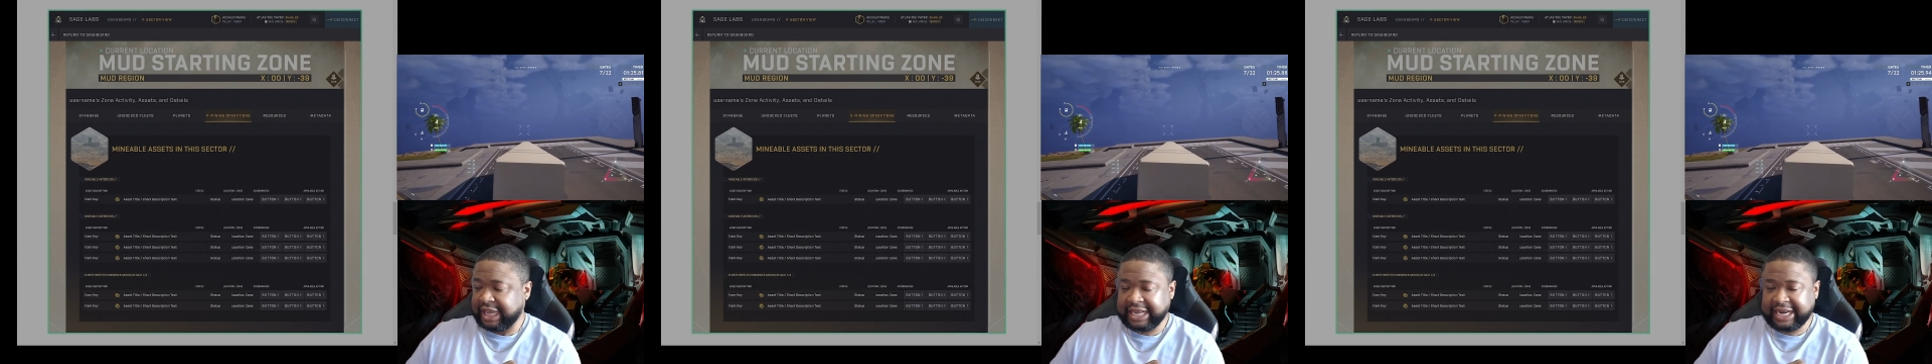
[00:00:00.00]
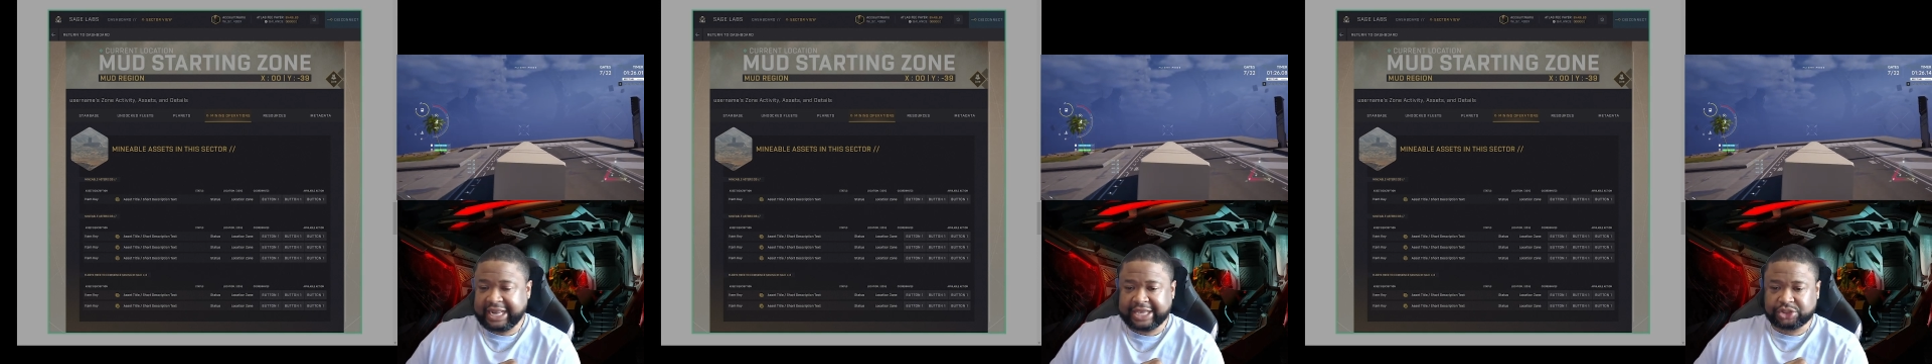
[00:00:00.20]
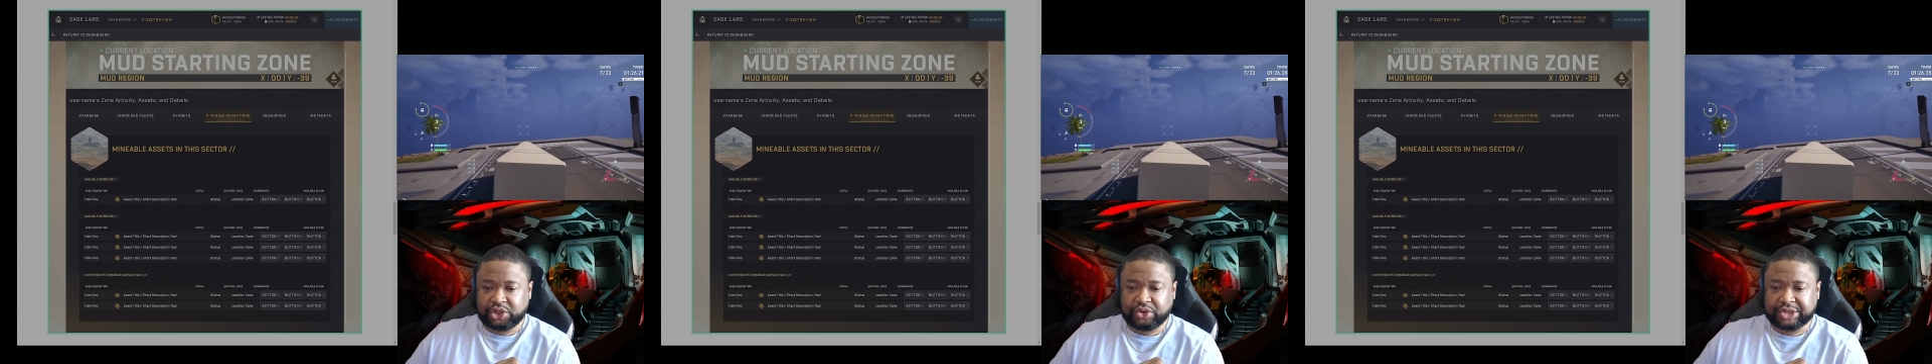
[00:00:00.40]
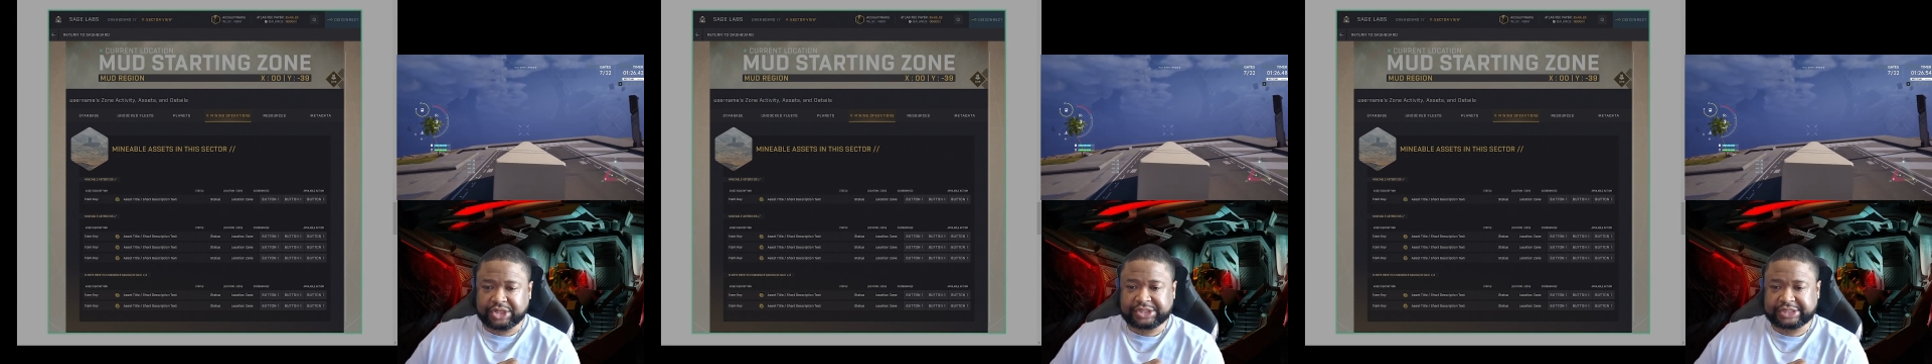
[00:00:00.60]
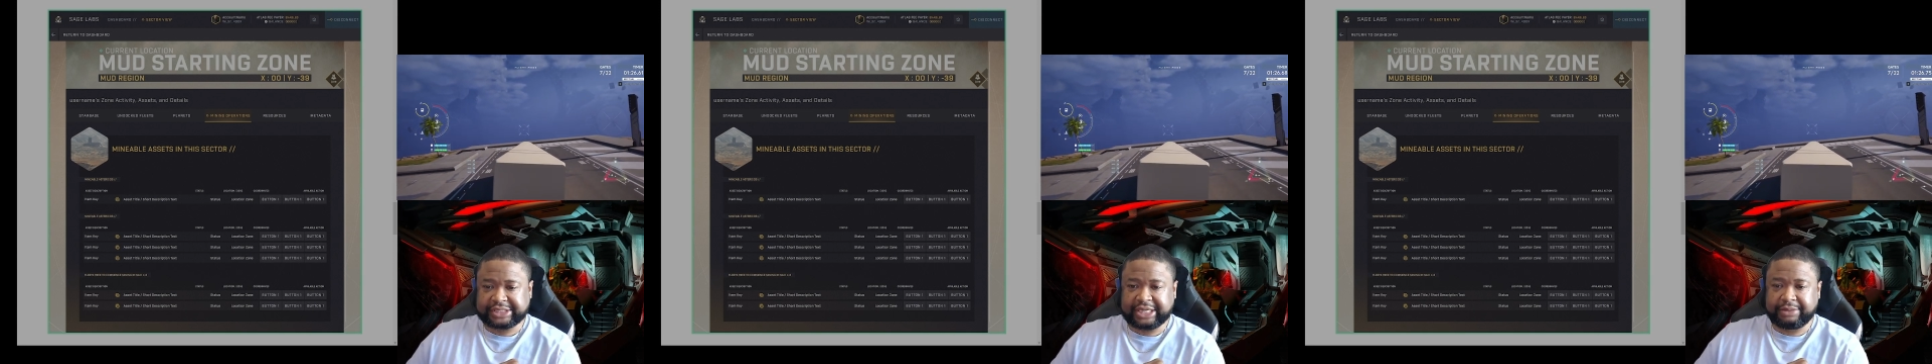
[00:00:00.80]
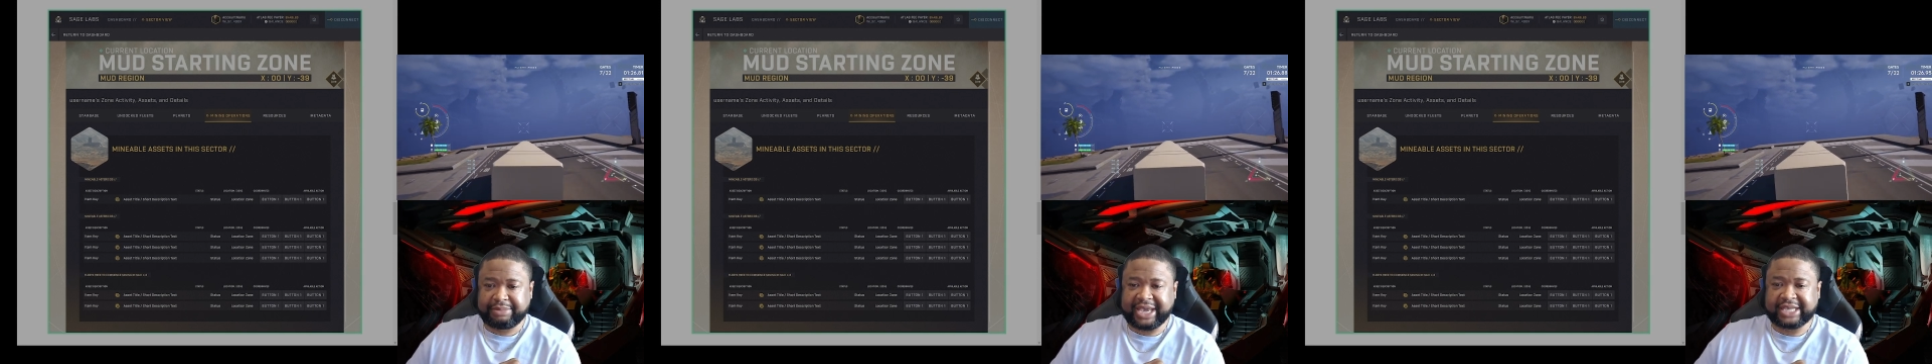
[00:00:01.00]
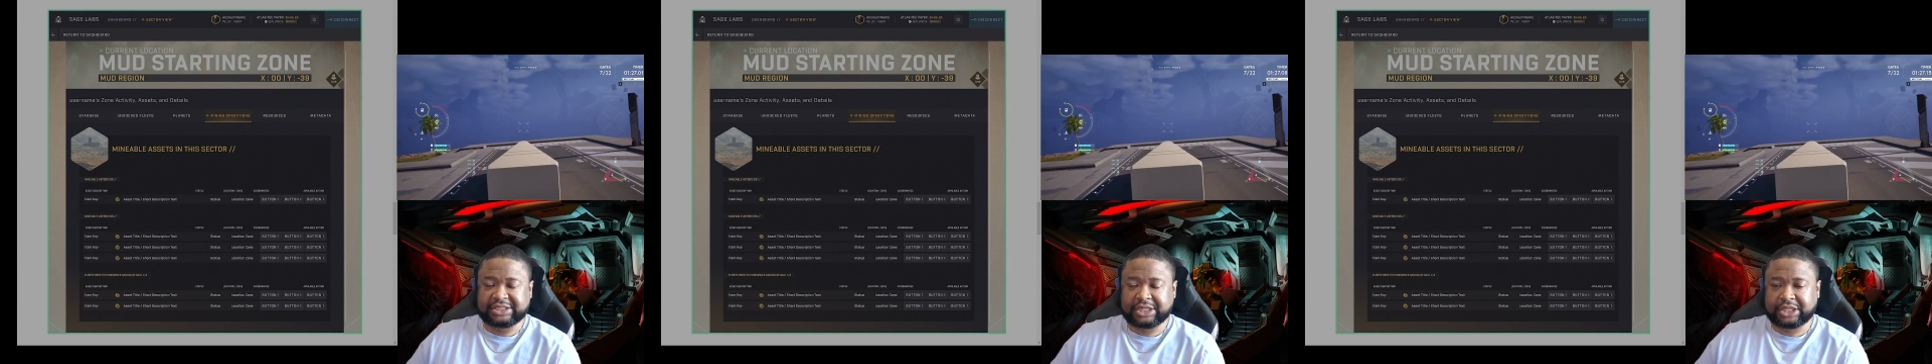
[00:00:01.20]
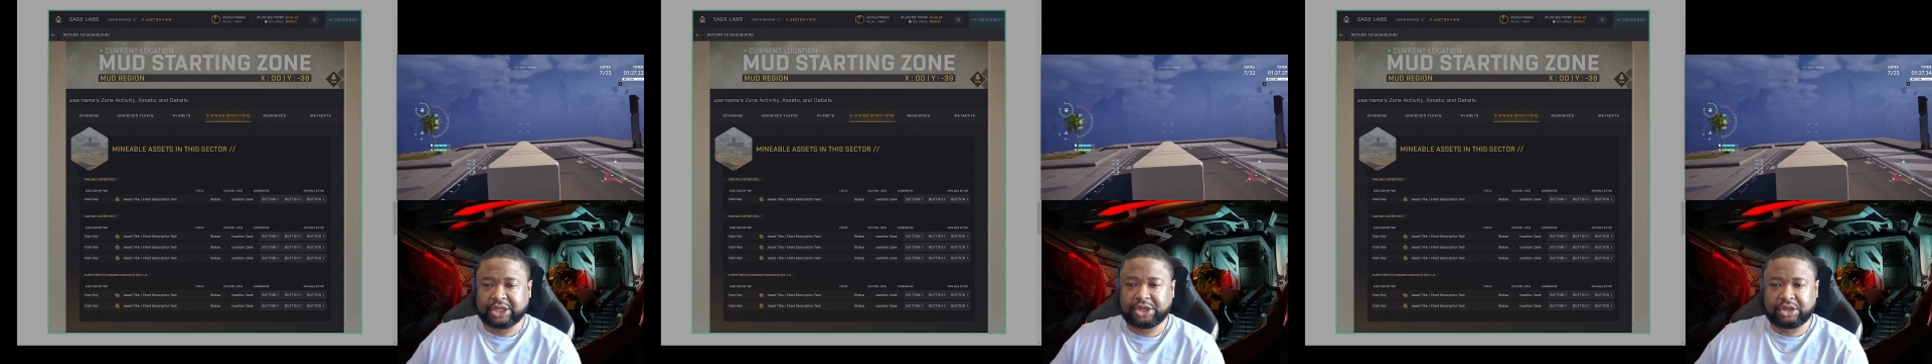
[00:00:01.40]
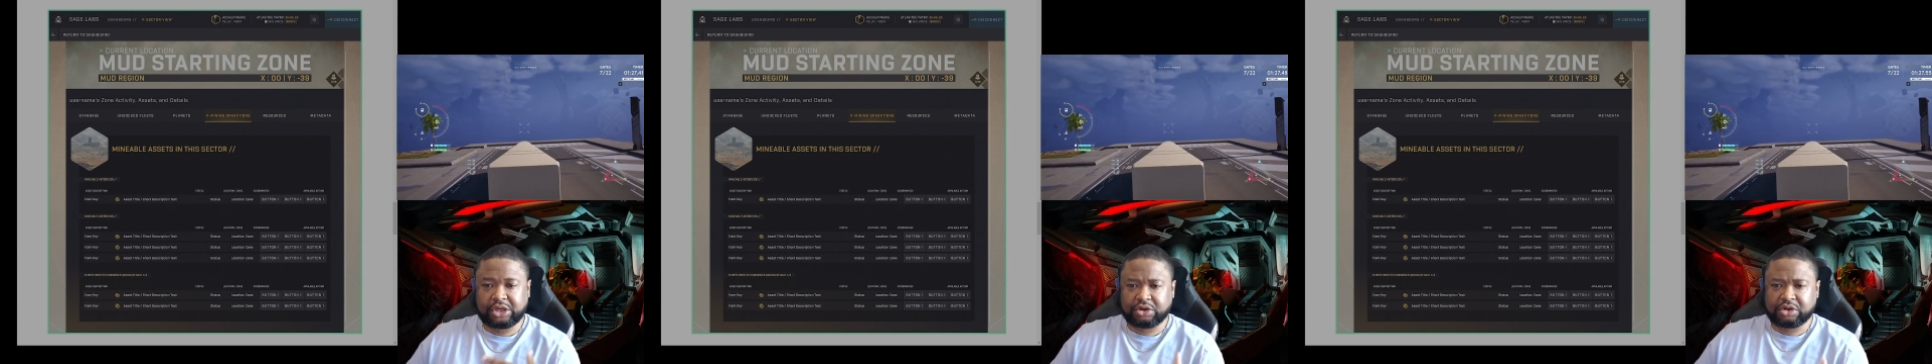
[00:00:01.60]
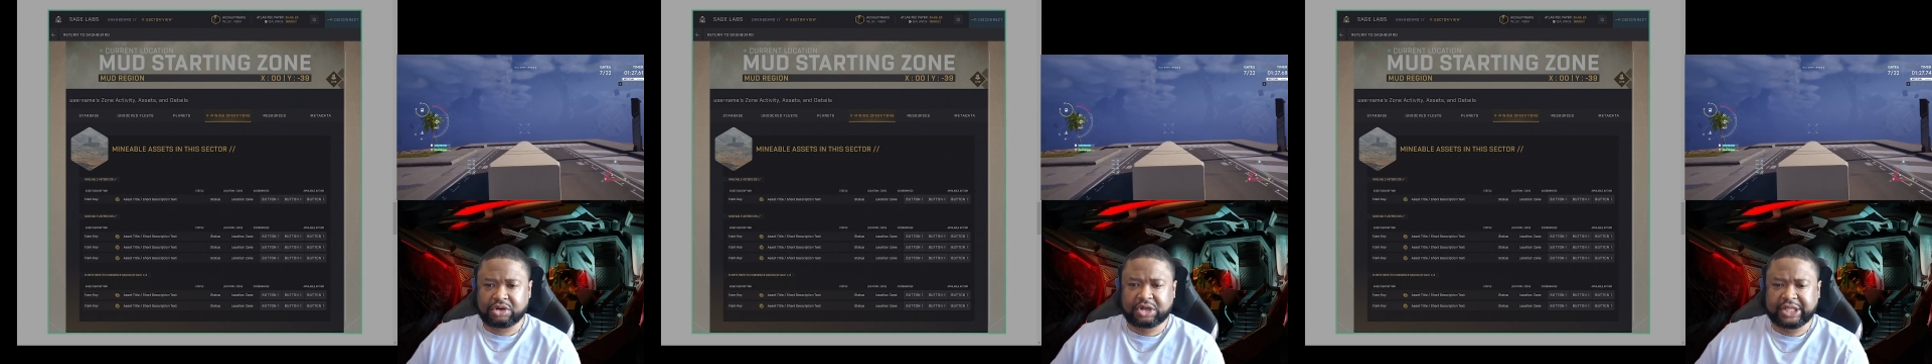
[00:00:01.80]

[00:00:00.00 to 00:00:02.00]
And as you could see, basically you'll